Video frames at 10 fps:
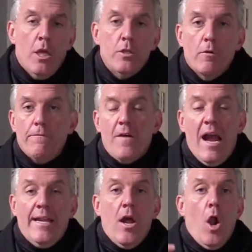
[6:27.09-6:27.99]
You'll
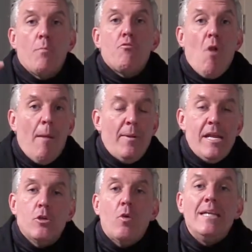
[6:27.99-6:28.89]
find our
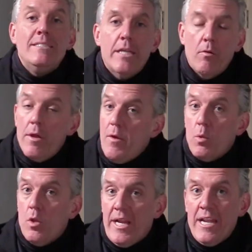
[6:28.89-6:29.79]
property criteria that
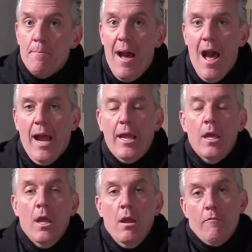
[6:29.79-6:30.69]
we're looking to buy
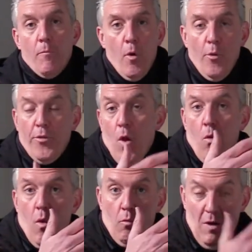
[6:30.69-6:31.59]
for both
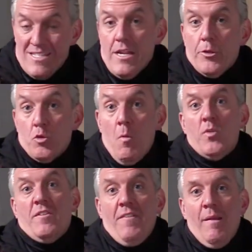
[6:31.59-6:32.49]
residential
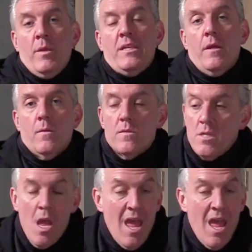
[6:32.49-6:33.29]
multifamily deals